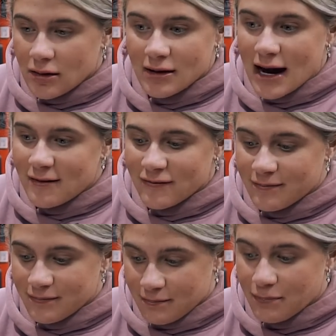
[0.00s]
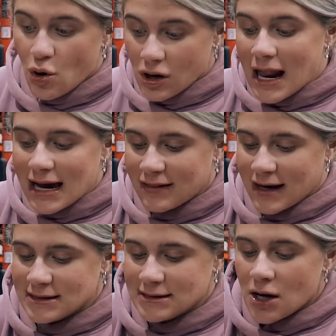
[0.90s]
kind of book like
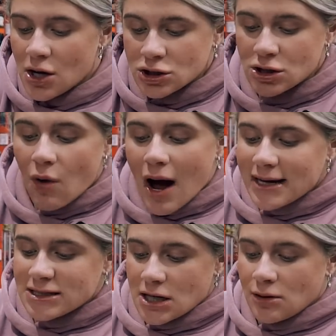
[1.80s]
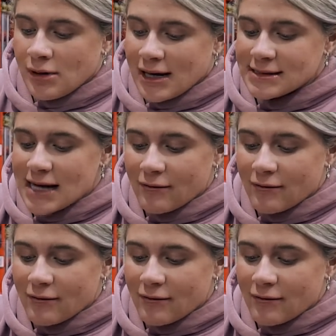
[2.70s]
this. So what I do is I